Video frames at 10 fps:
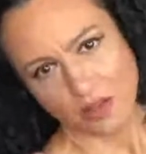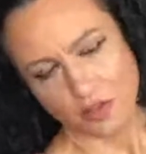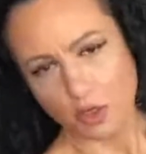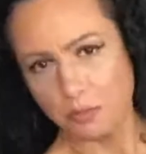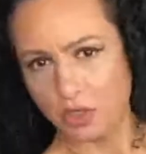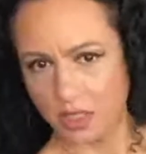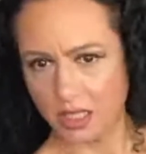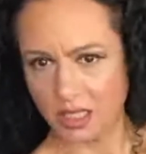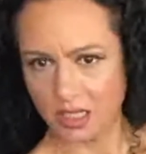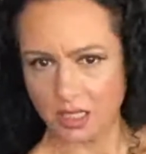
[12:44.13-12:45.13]
they're
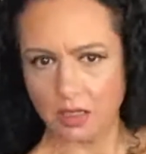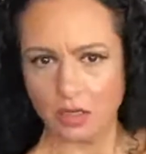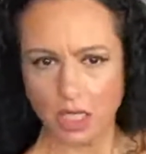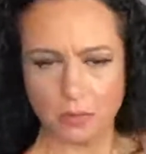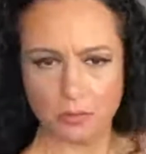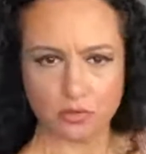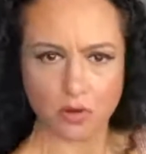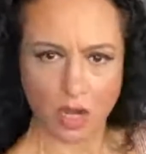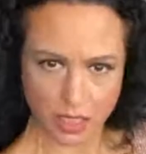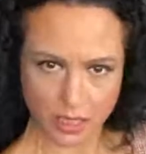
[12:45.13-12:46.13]
putting it in
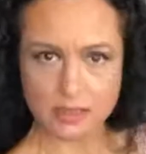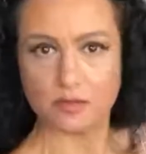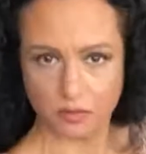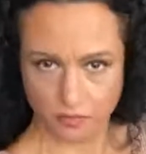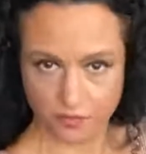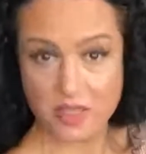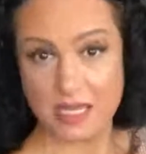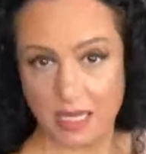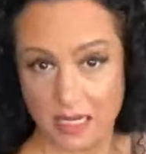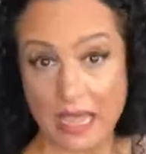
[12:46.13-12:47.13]
products,
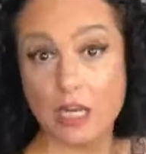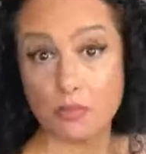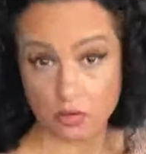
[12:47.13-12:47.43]
vegan egg